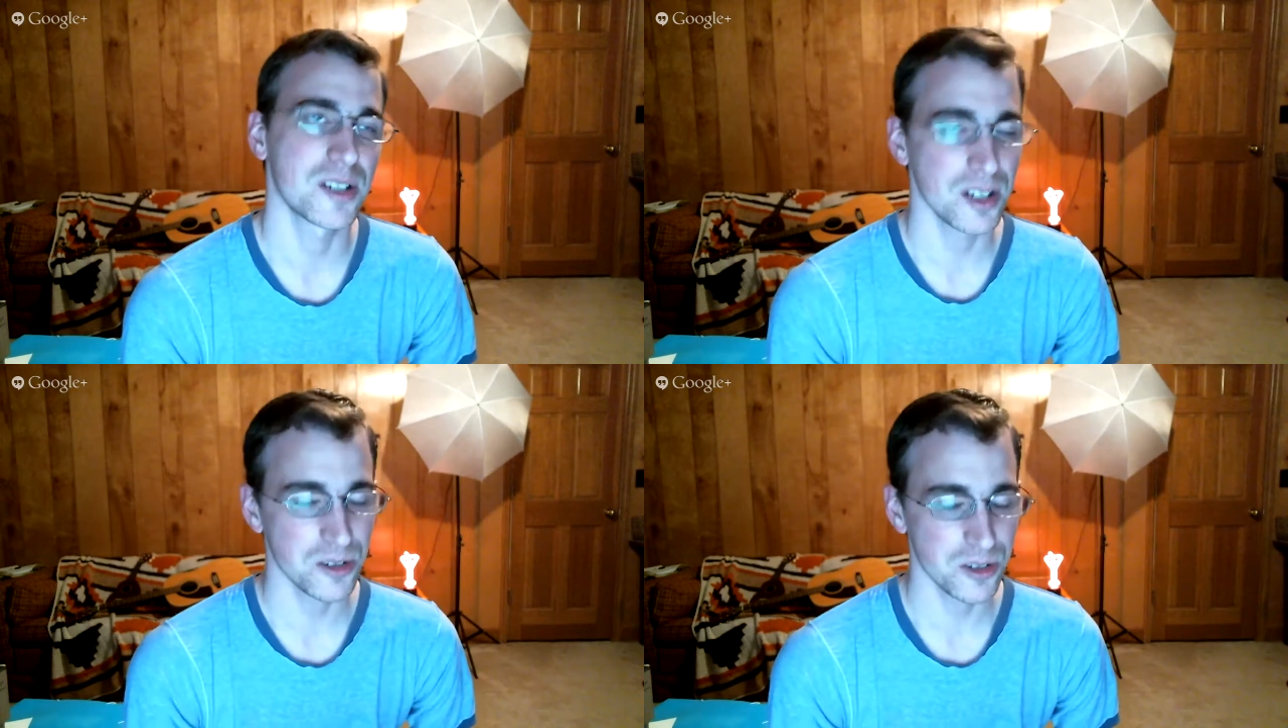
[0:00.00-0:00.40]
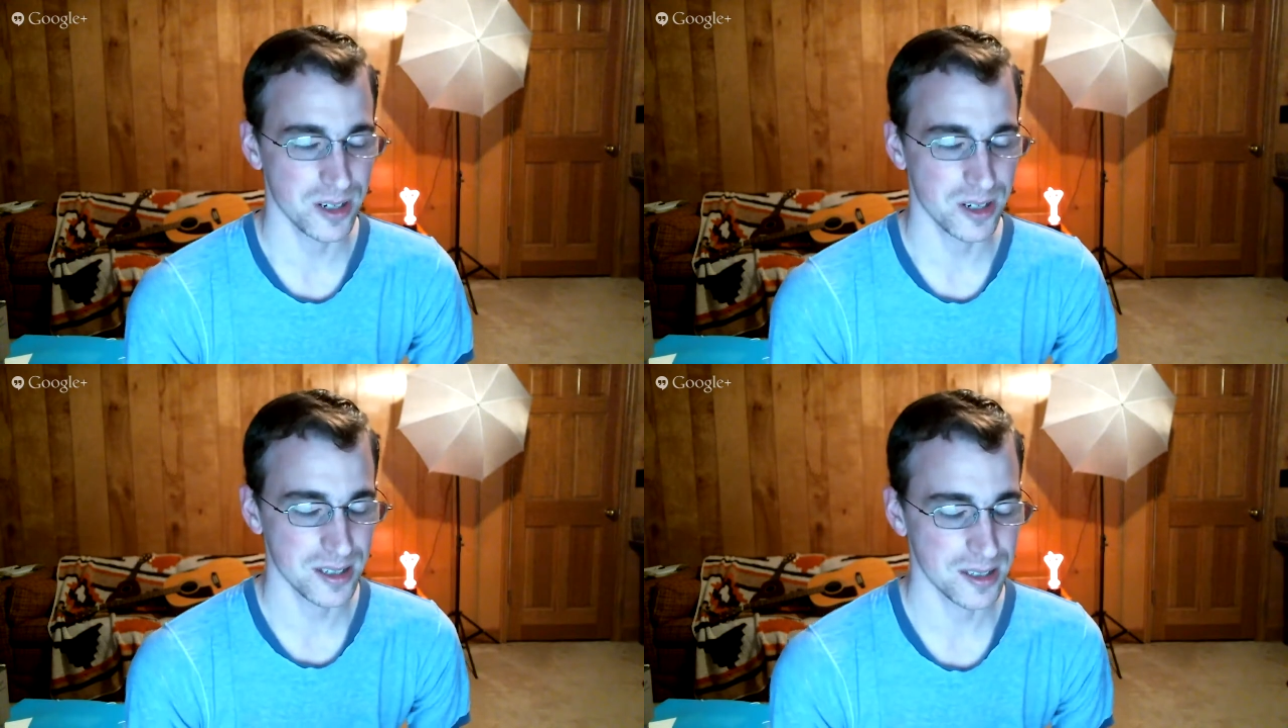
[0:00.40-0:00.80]
children
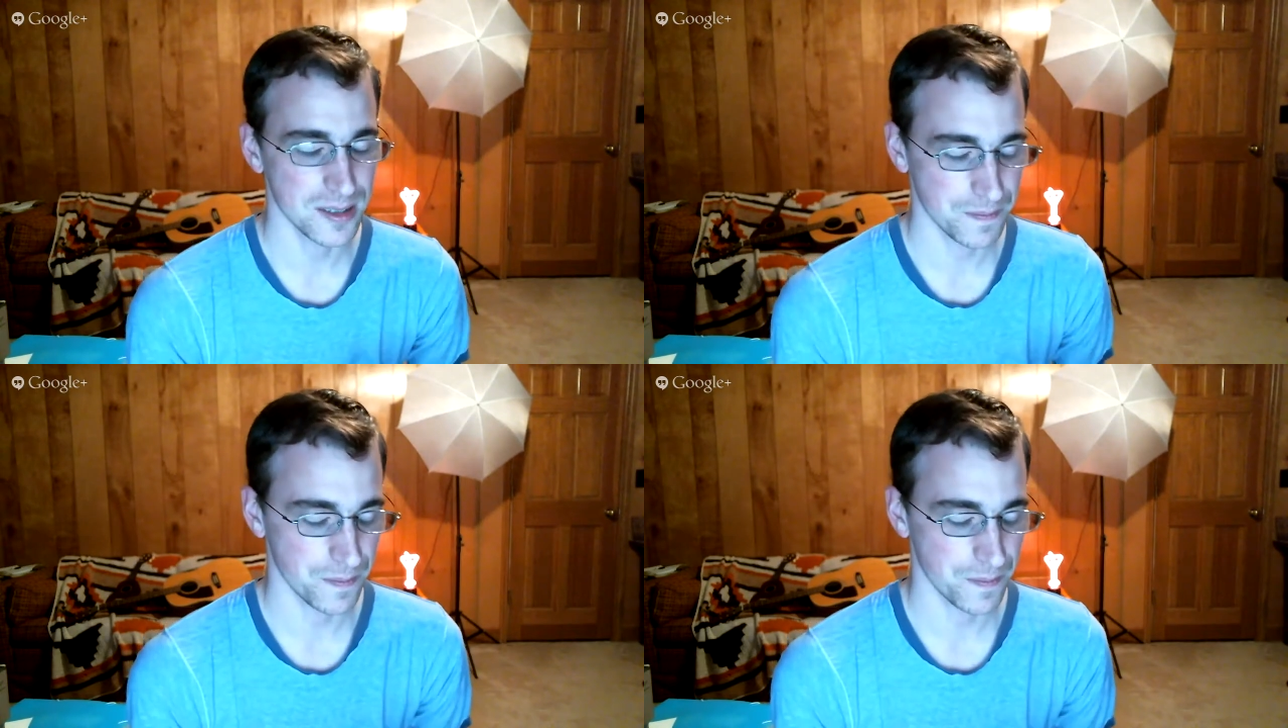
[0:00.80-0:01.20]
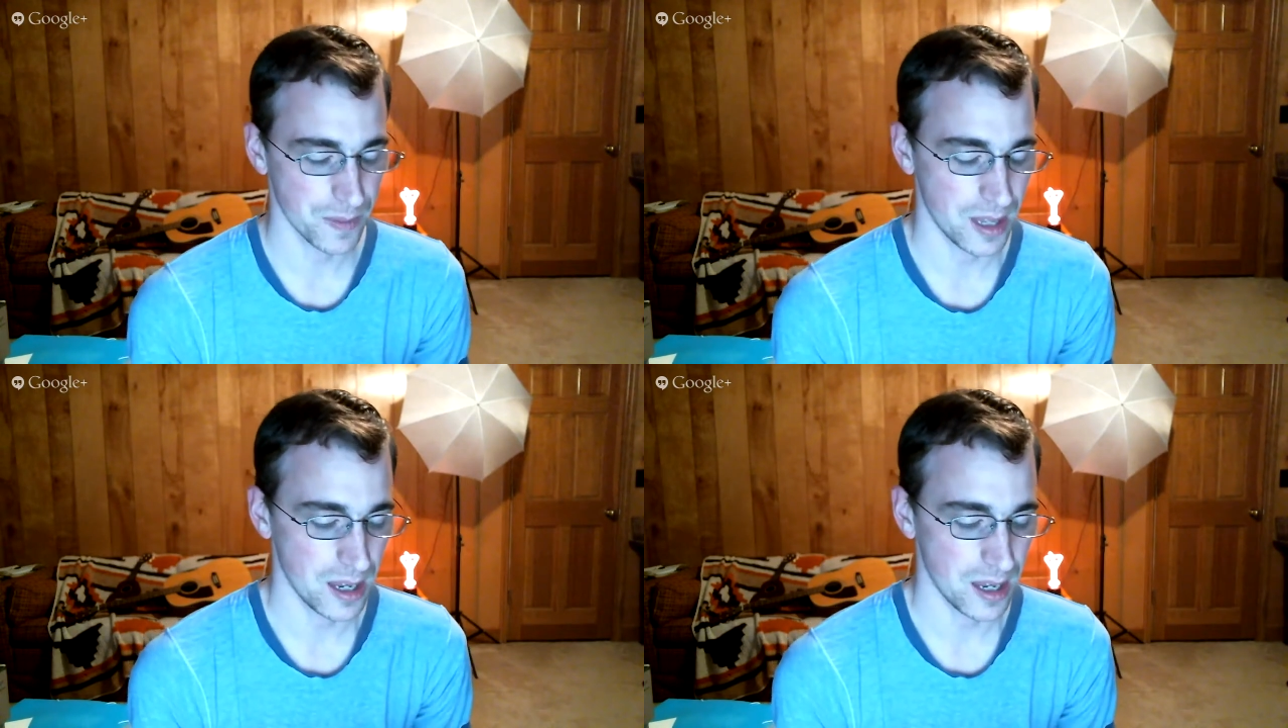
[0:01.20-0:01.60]
is
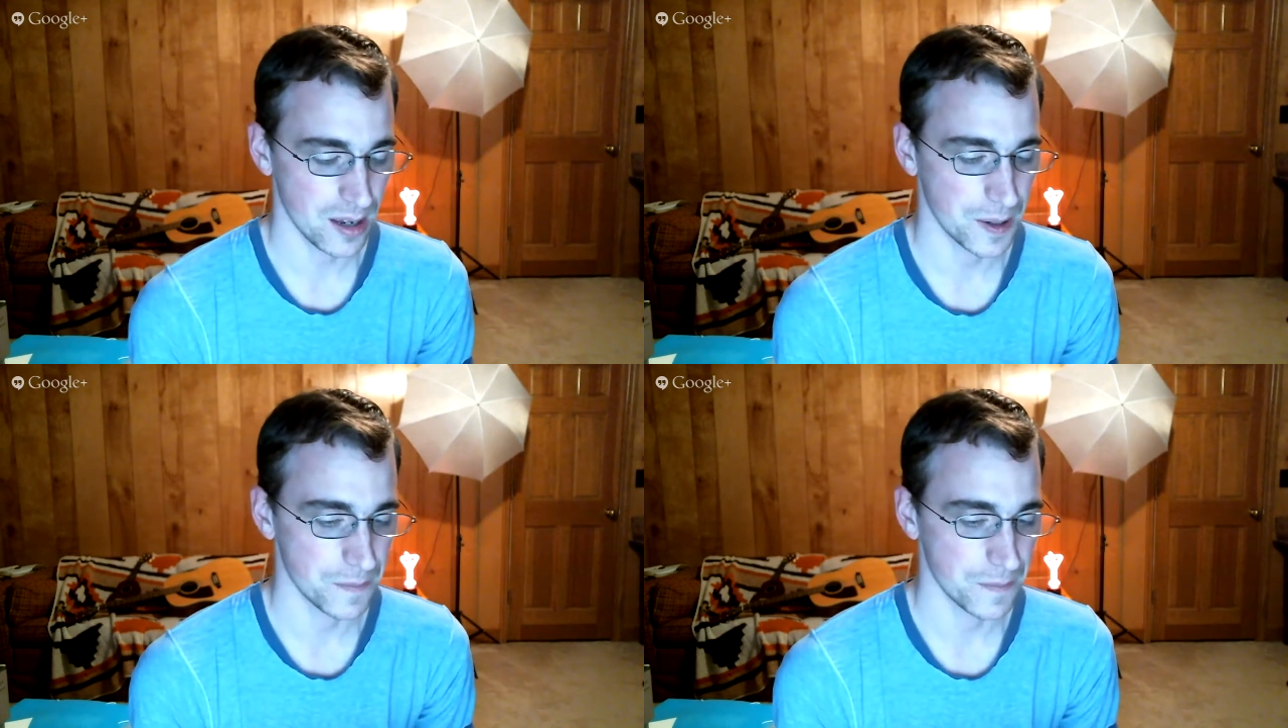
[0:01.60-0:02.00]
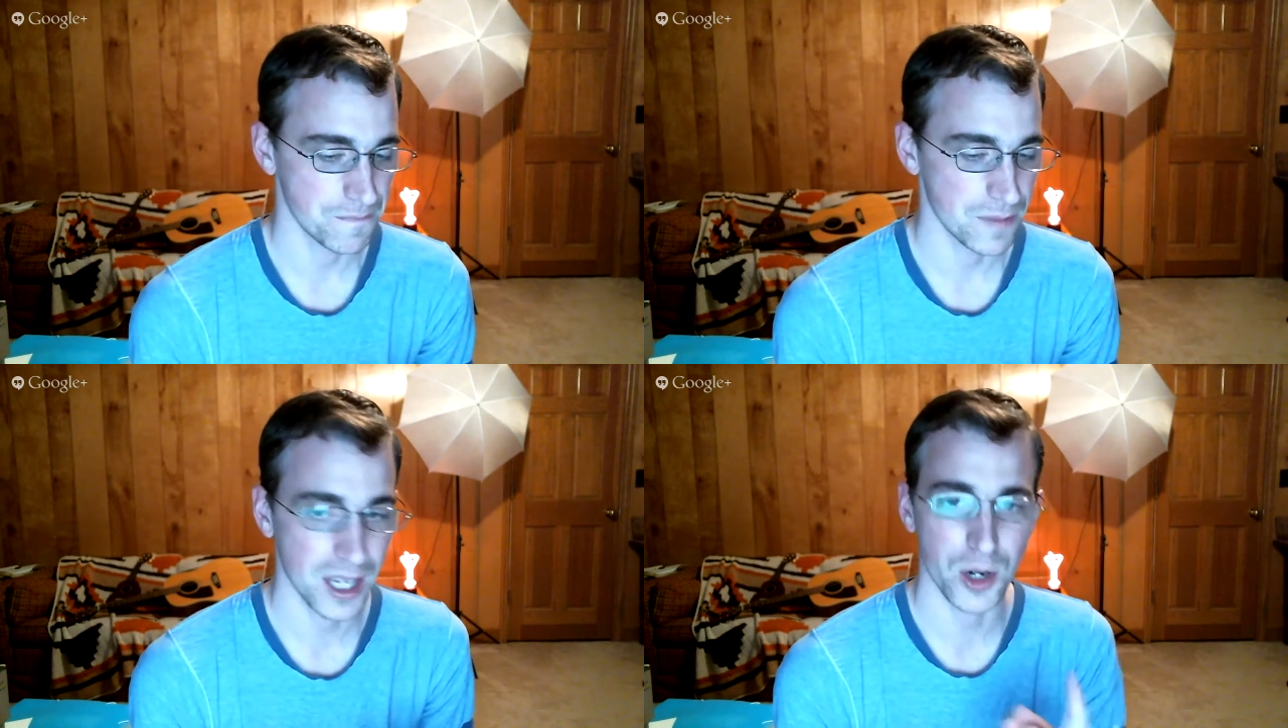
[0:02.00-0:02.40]

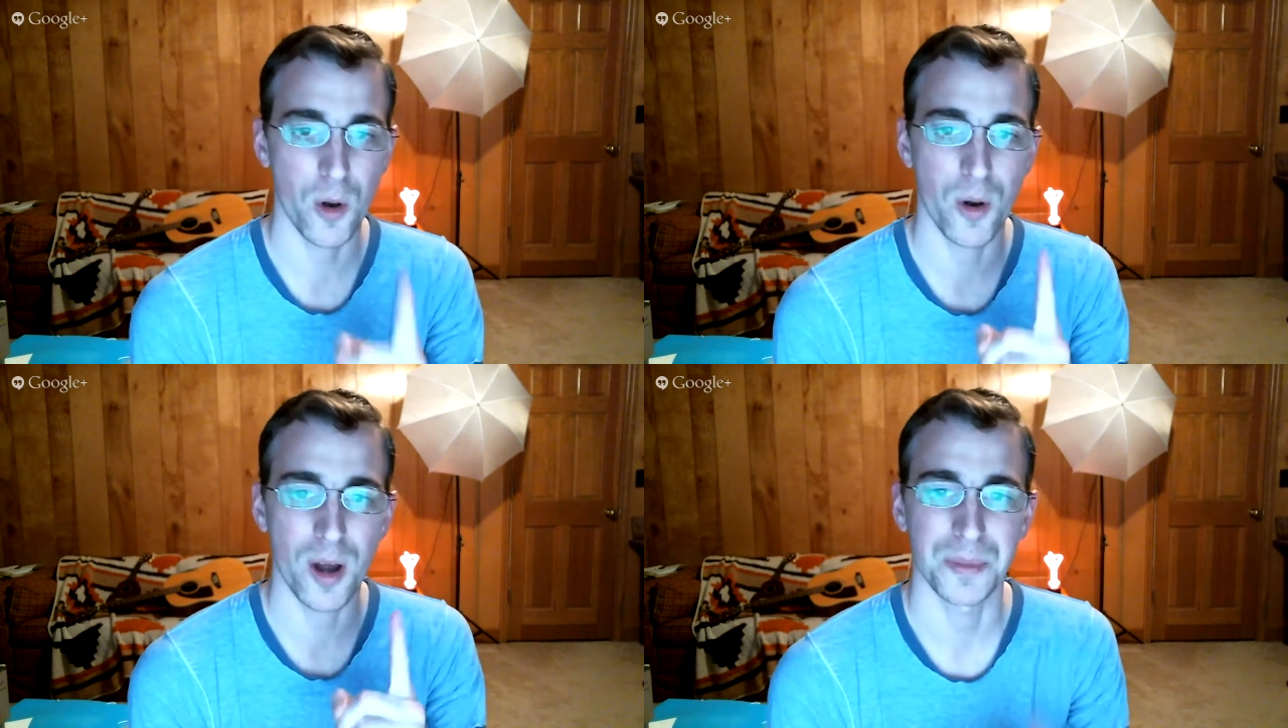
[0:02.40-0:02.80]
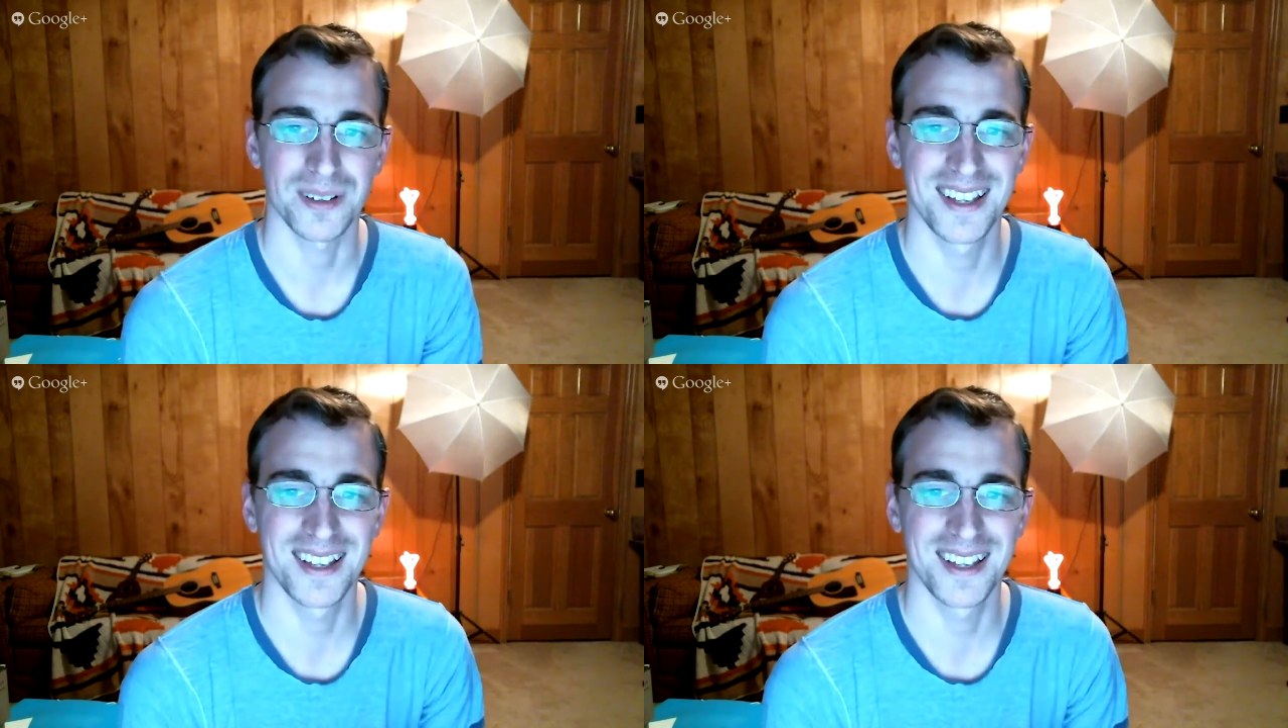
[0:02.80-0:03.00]
they grow up.